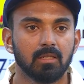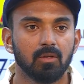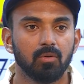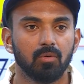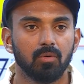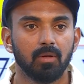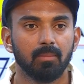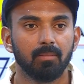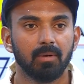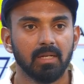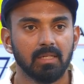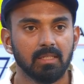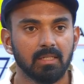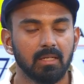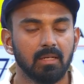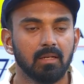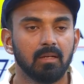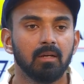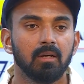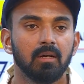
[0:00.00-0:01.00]
He brings
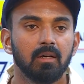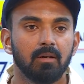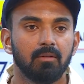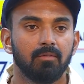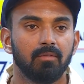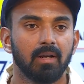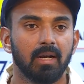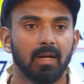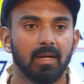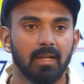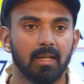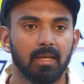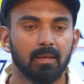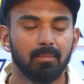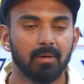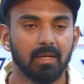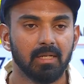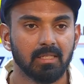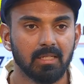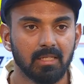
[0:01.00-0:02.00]
in variety, he
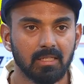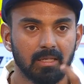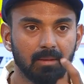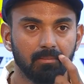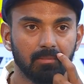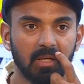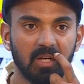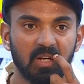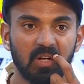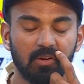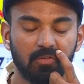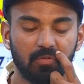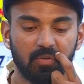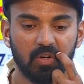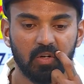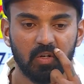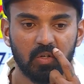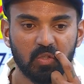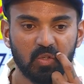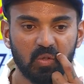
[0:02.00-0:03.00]
brings in something
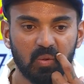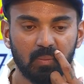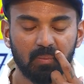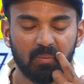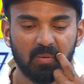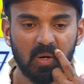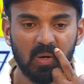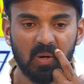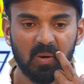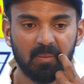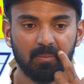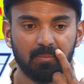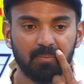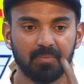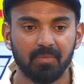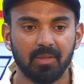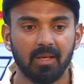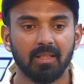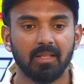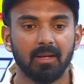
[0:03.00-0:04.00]
different. So
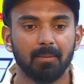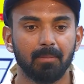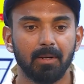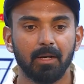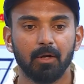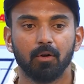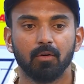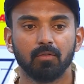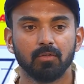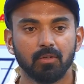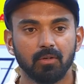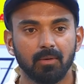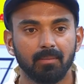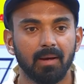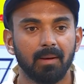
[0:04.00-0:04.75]
that paid off. So I'm